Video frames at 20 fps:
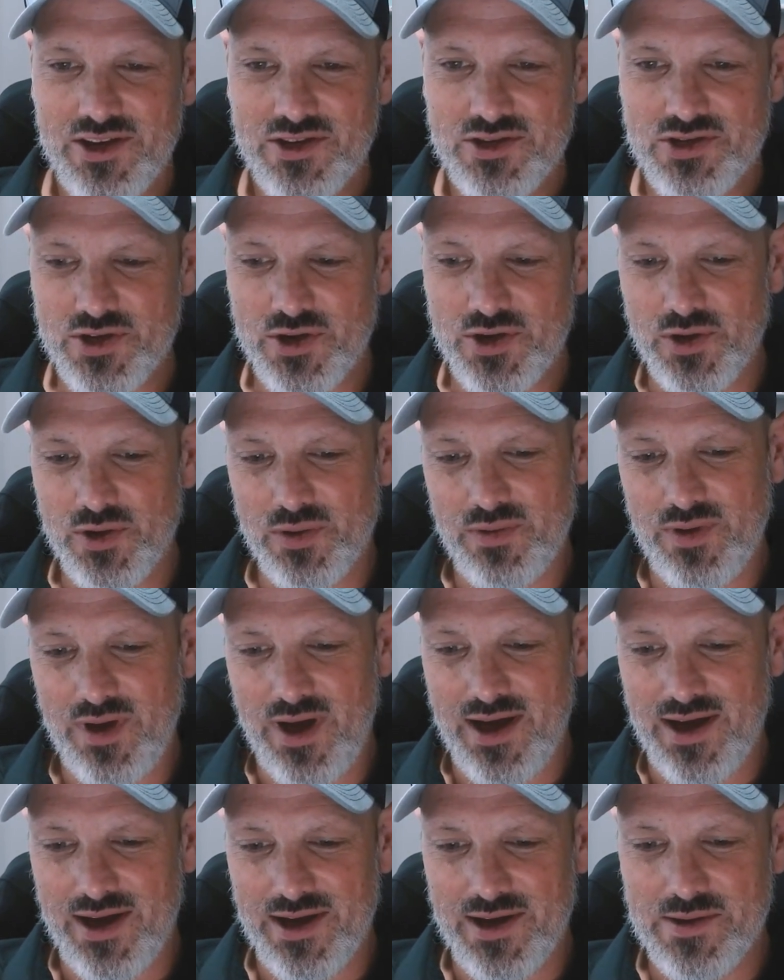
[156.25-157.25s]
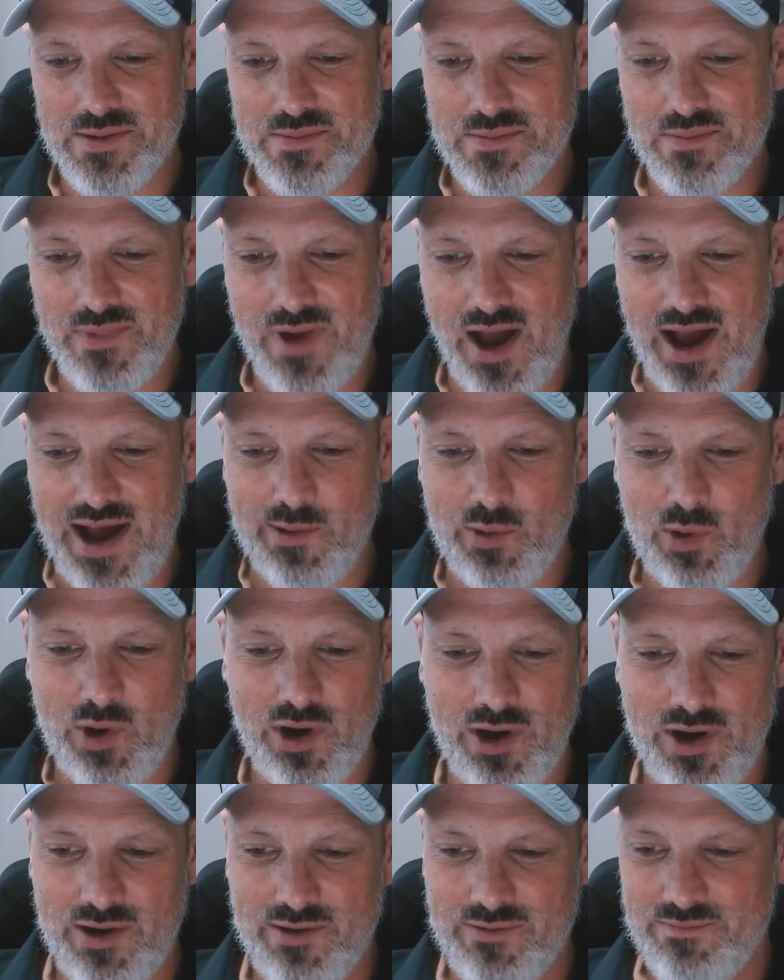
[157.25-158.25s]
So
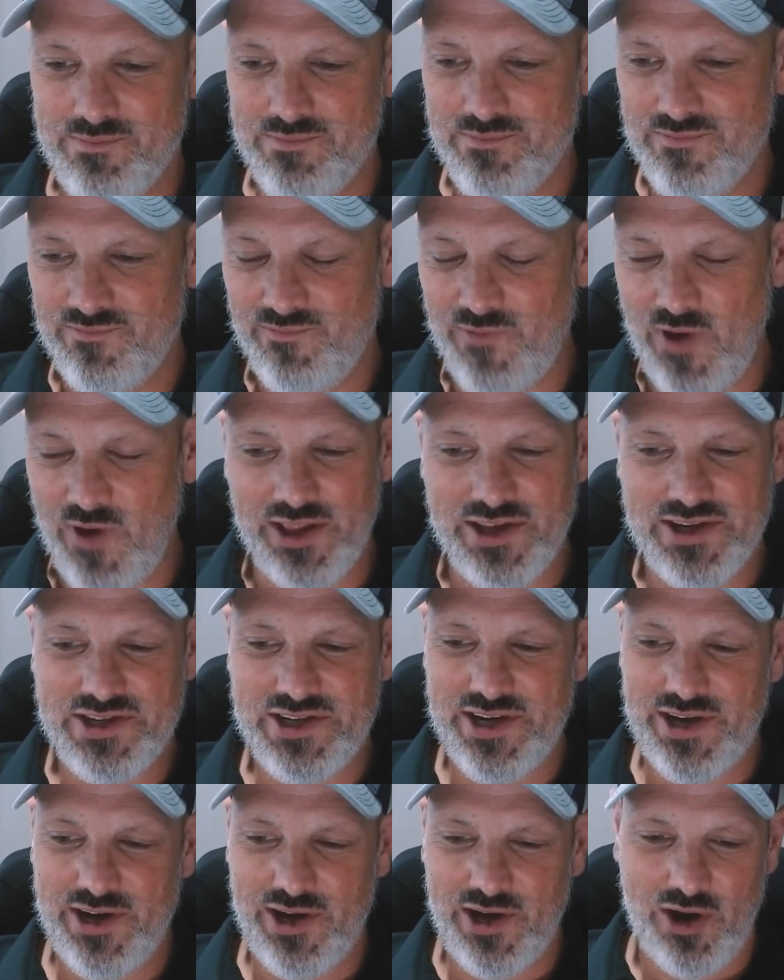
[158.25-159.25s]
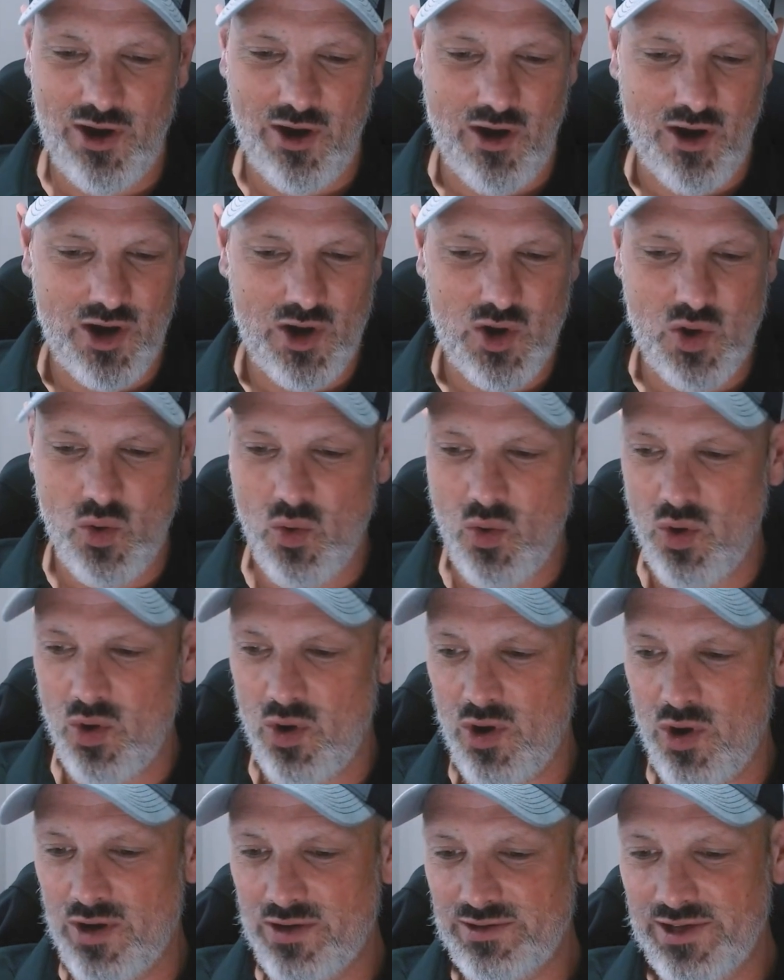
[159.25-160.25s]
our volunteer, our
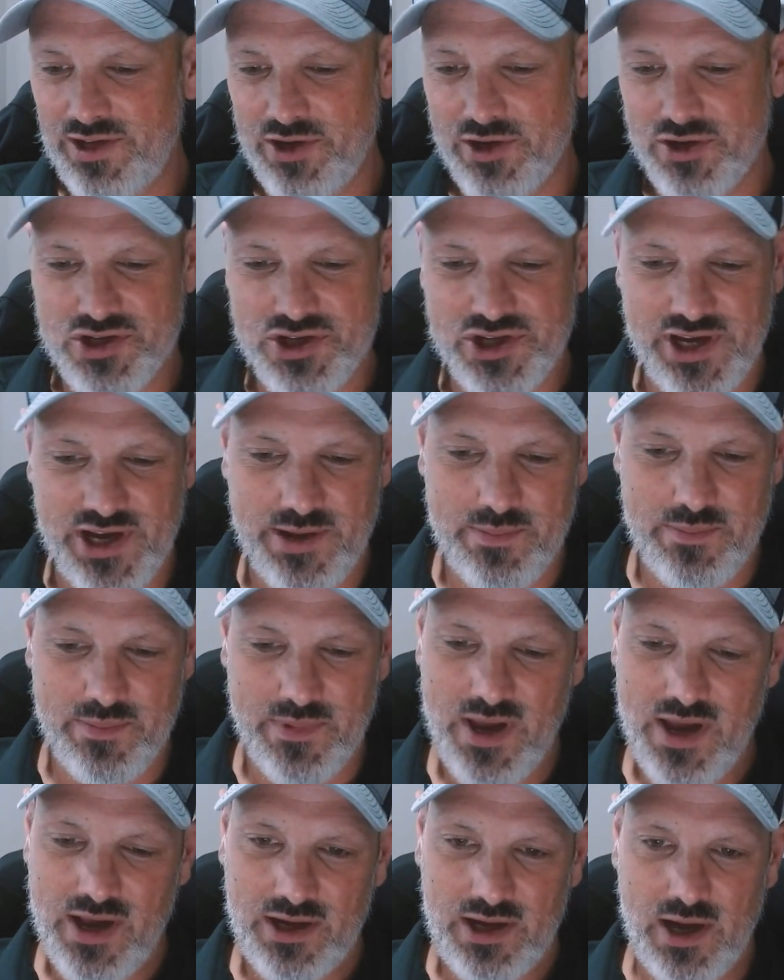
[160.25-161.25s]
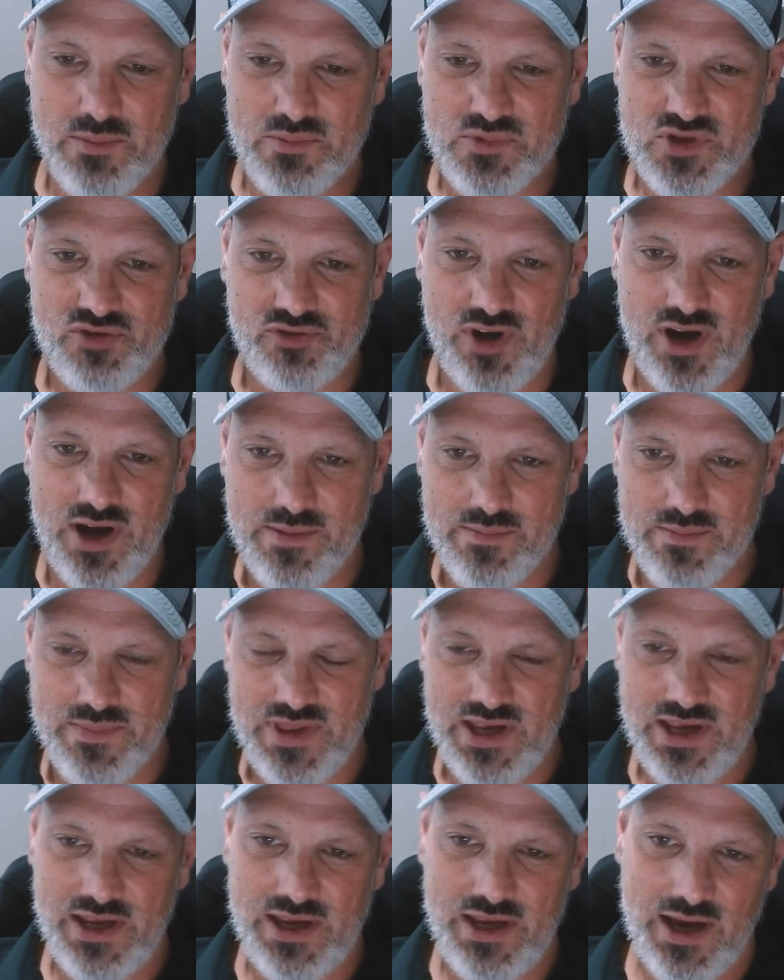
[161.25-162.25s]
core leadership comes from
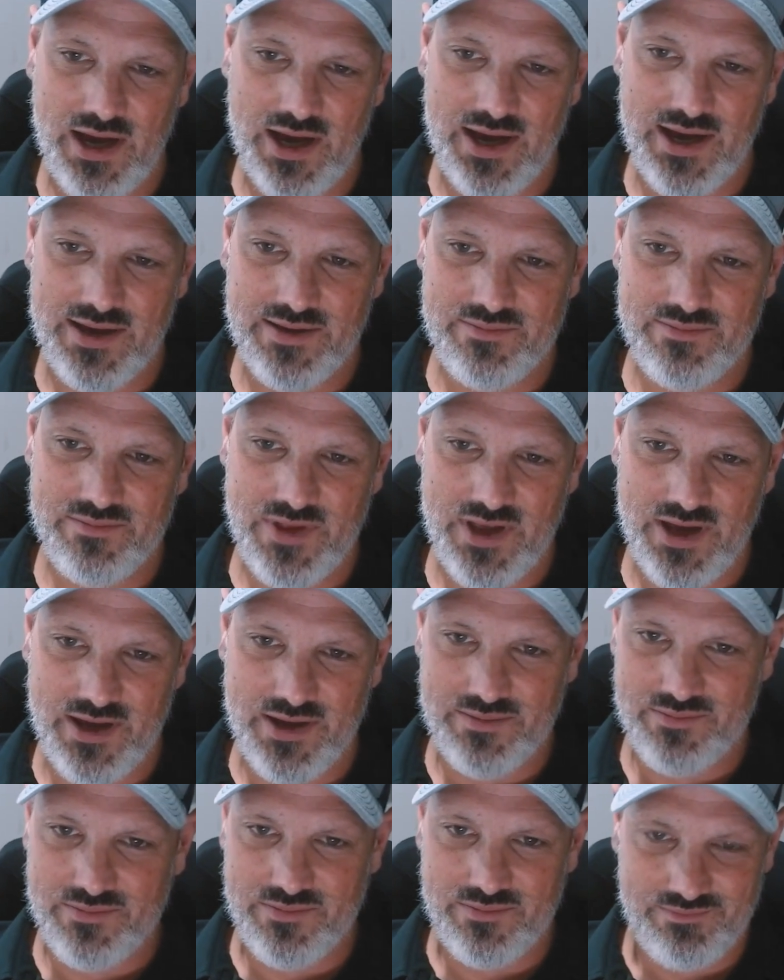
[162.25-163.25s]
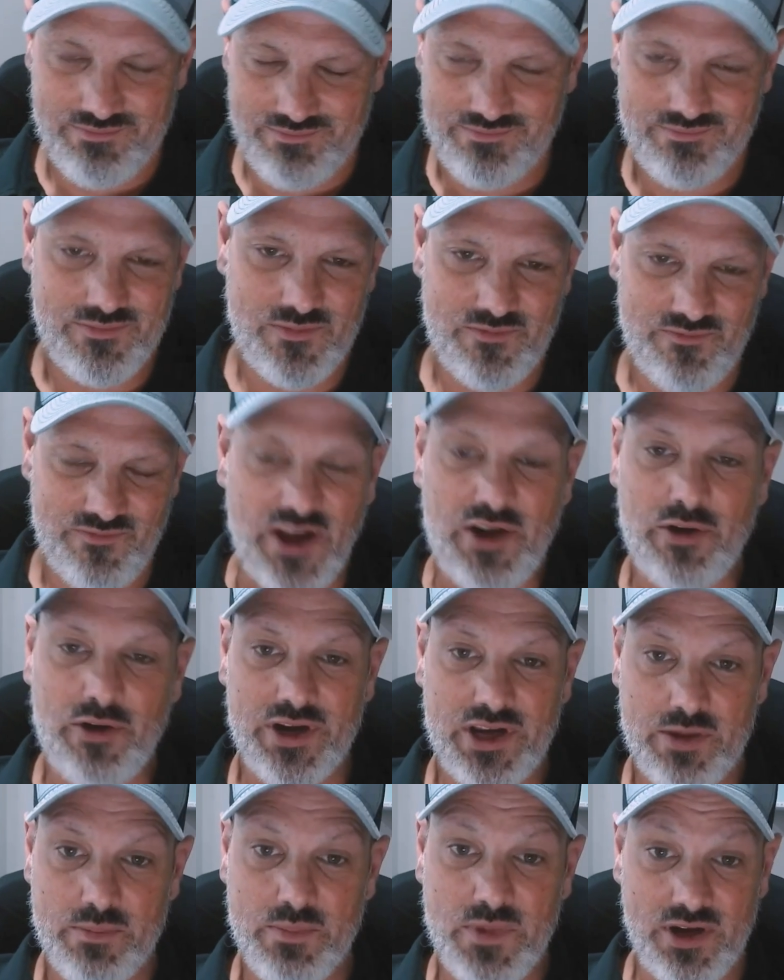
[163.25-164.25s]
the
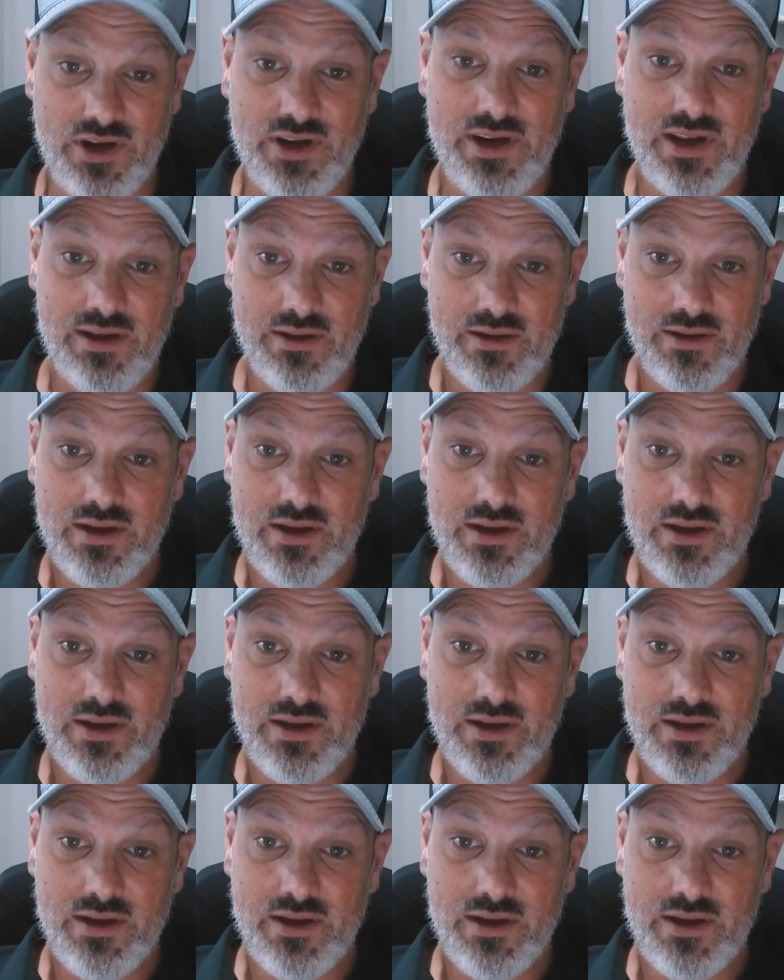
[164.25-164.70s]
veteran community.